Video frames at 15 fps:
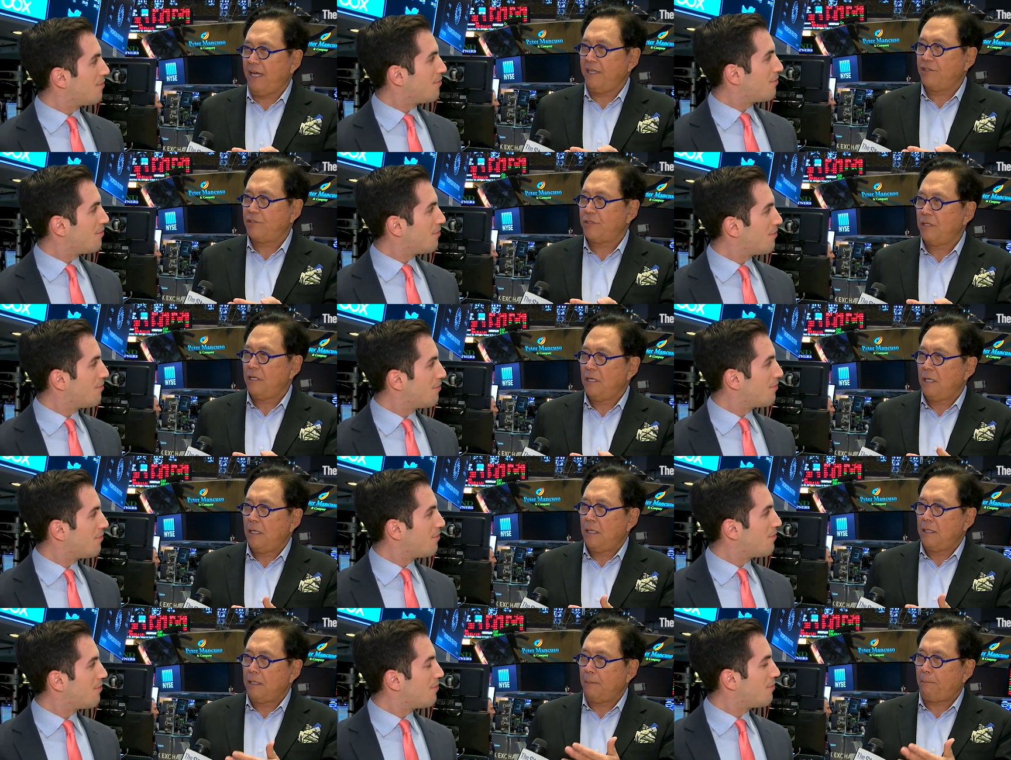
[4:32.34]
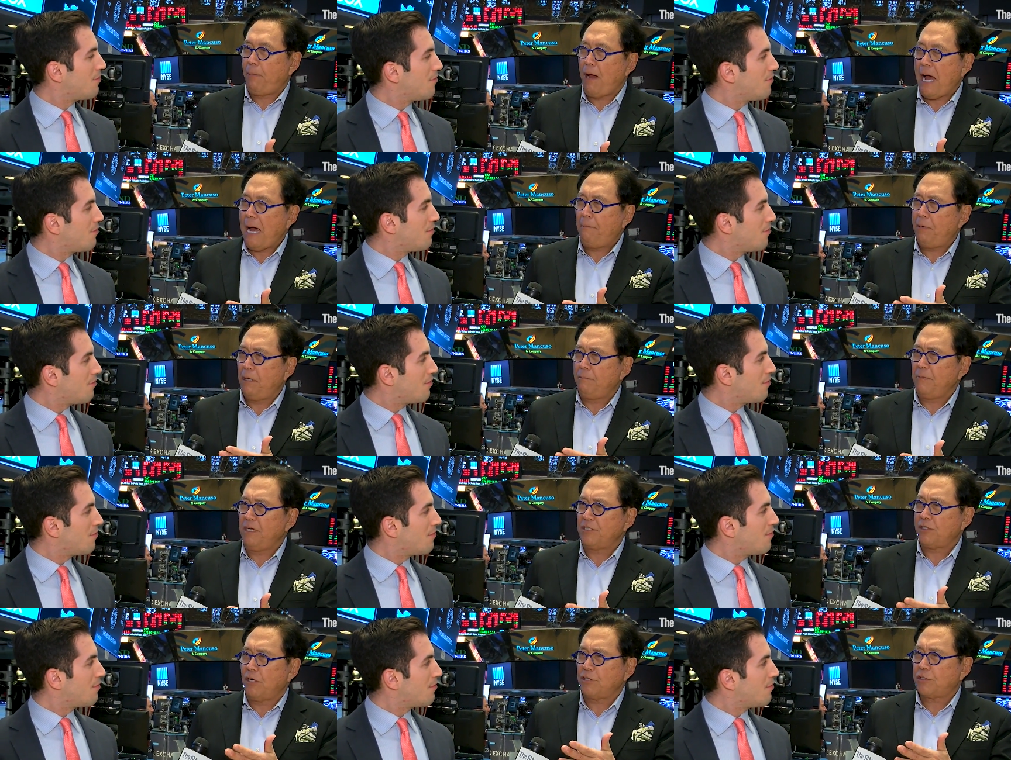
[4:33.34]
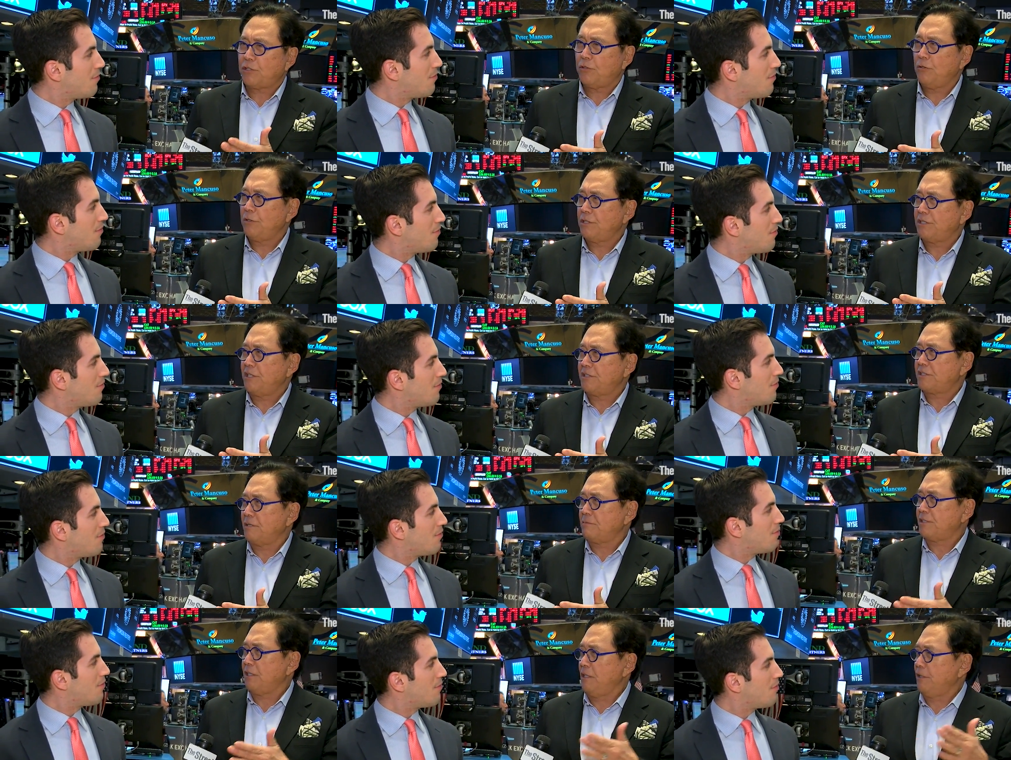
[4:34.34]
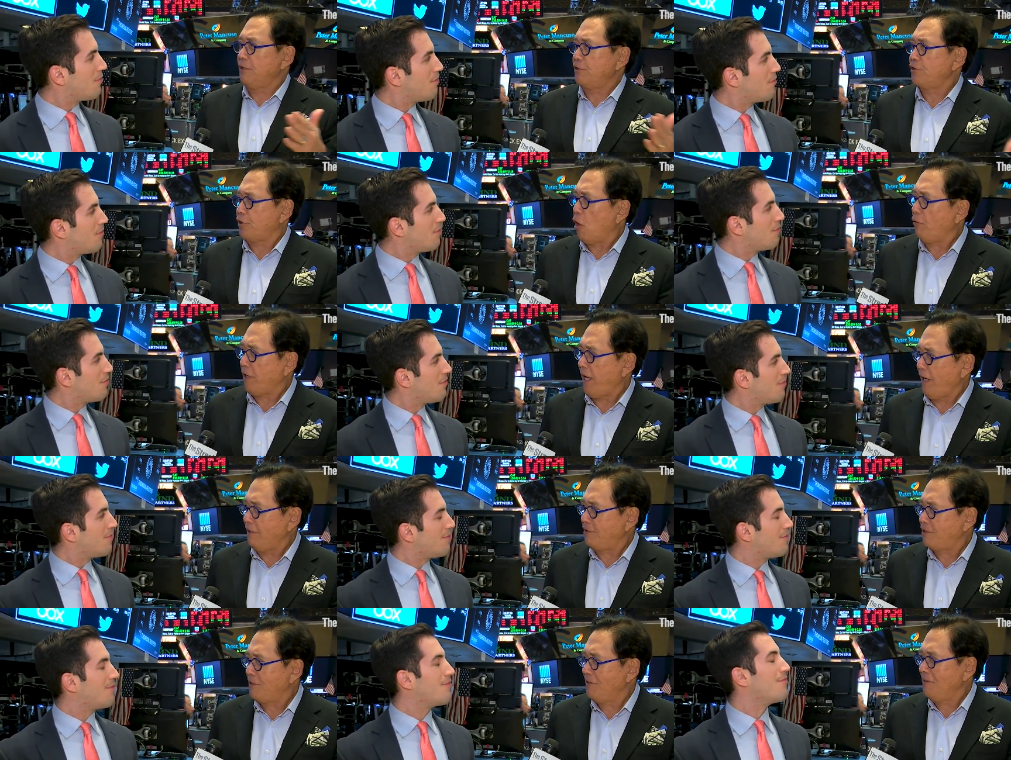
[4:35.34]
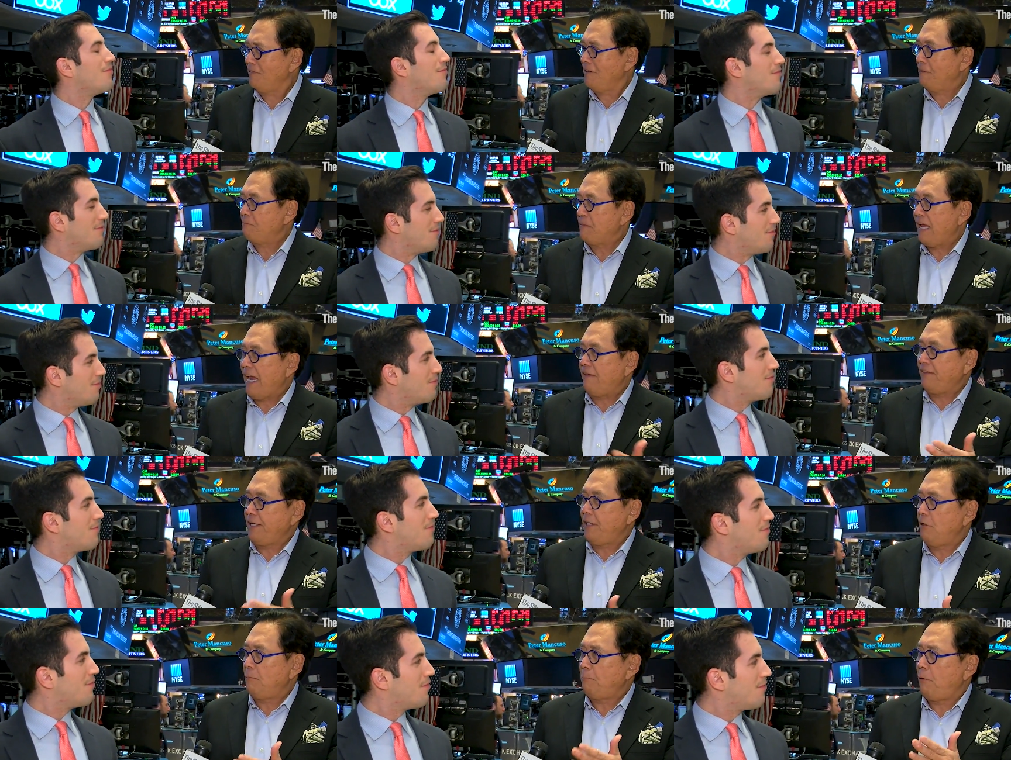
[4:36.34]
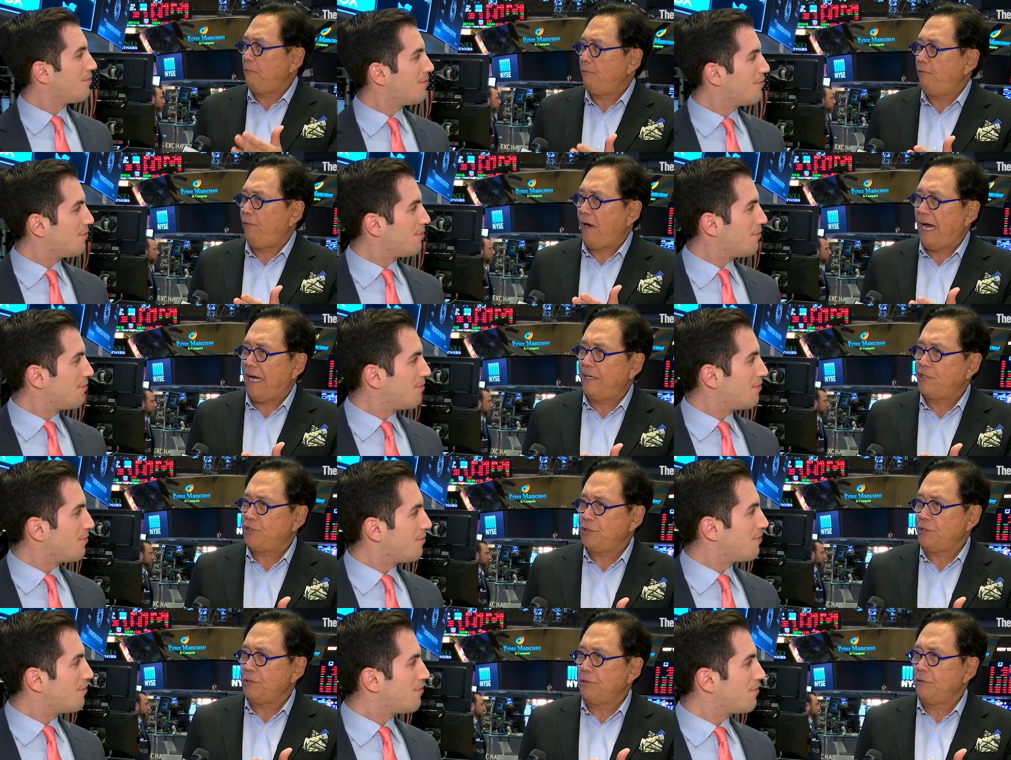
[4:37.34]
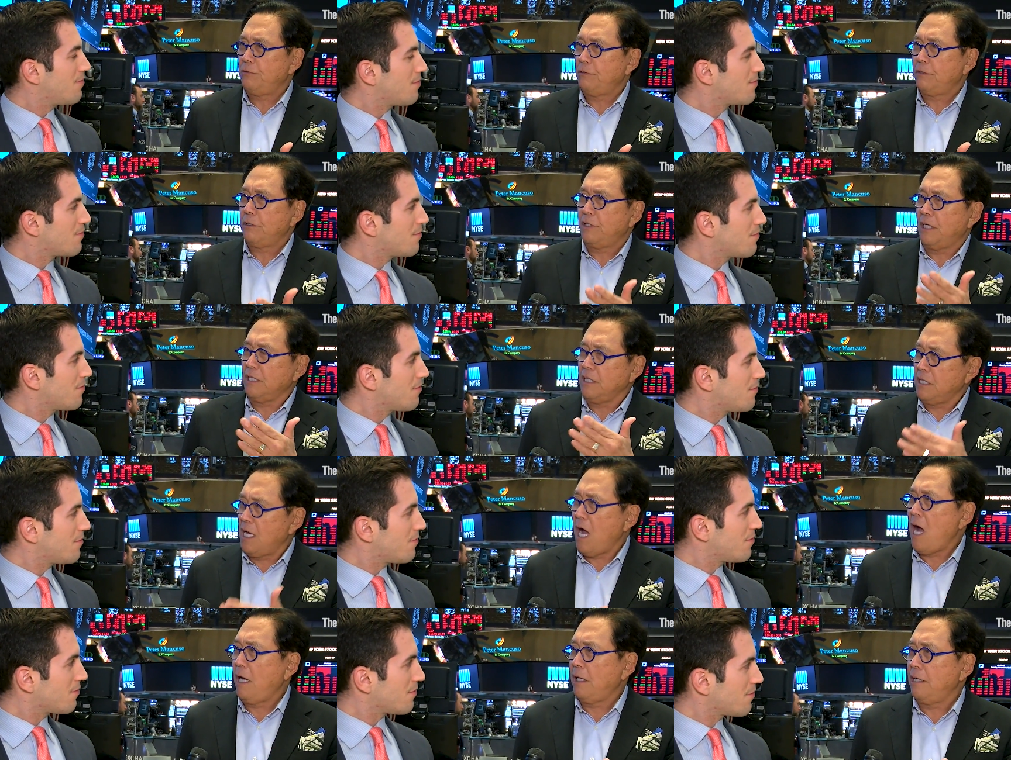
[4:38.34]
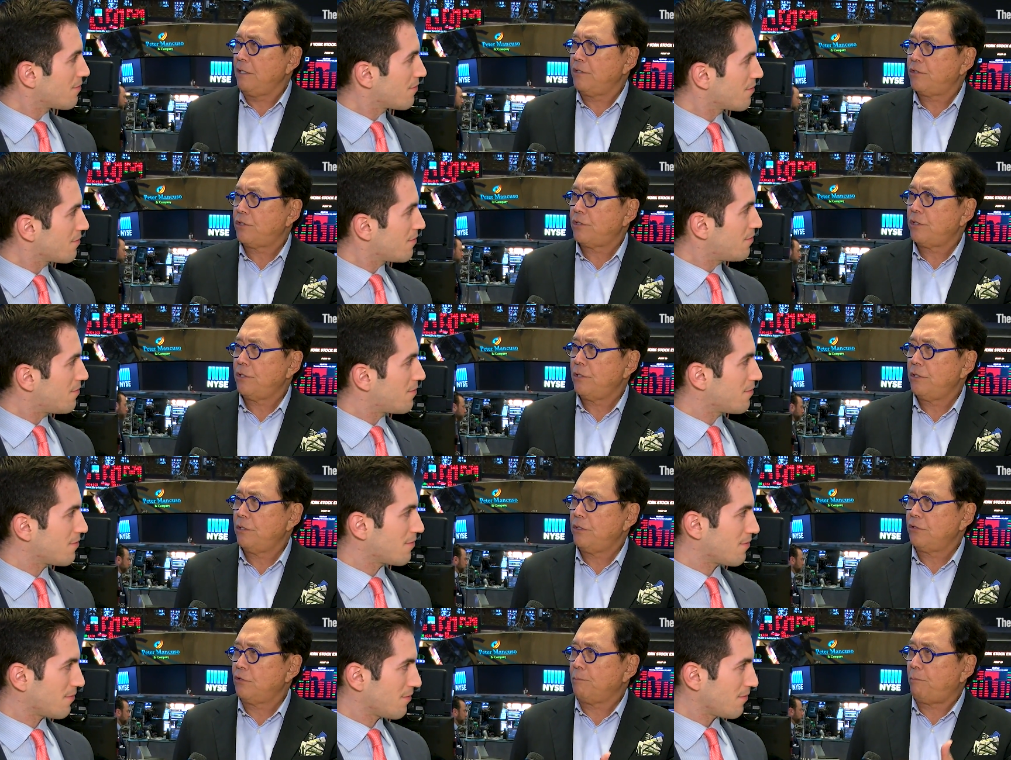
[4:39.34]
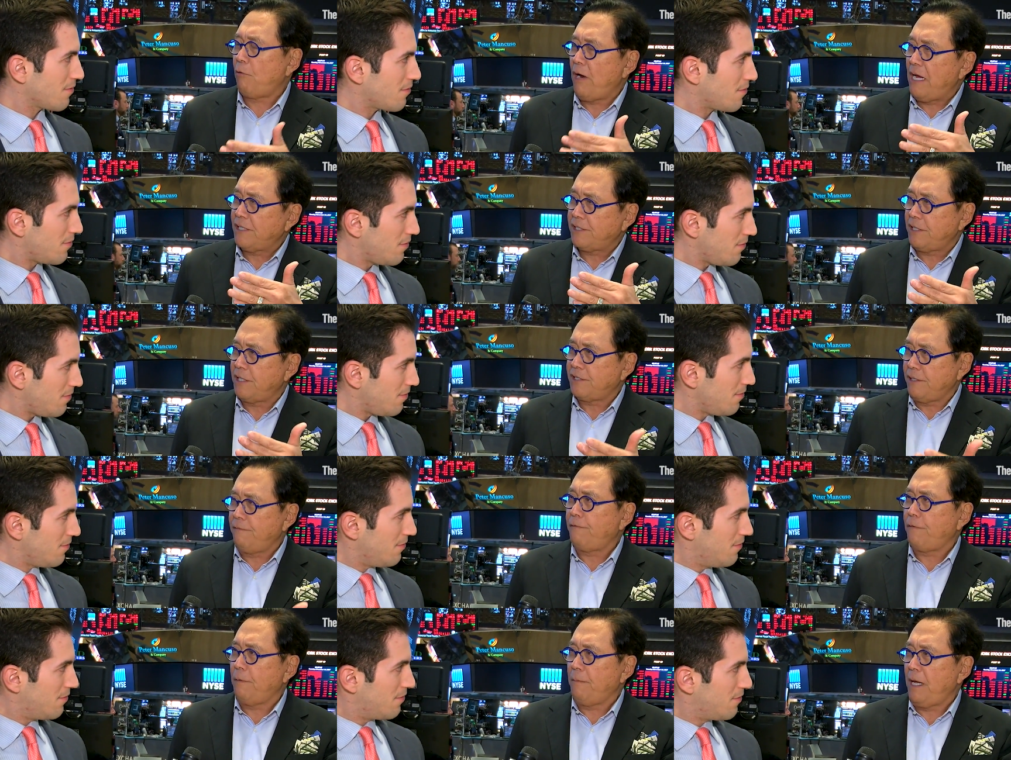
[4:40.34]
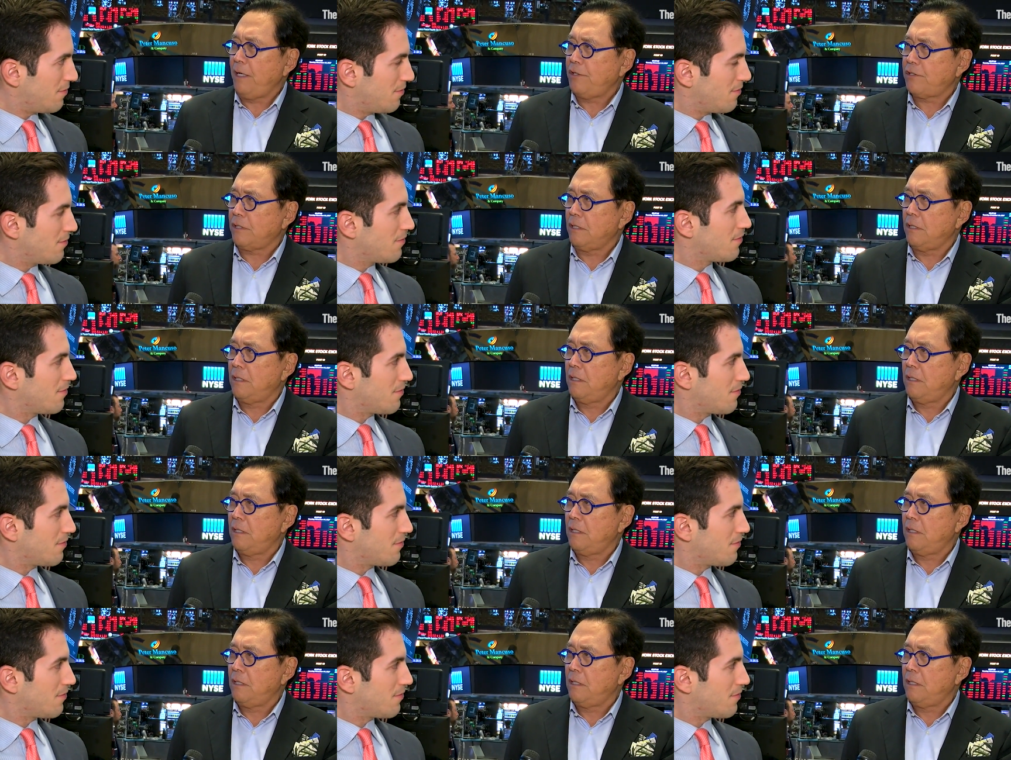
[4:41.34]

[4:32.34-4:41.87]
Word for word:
Speaker 1: age the problem is our school system's still in the Stone Age, hmm. and they don't provide you the knowledge to process information.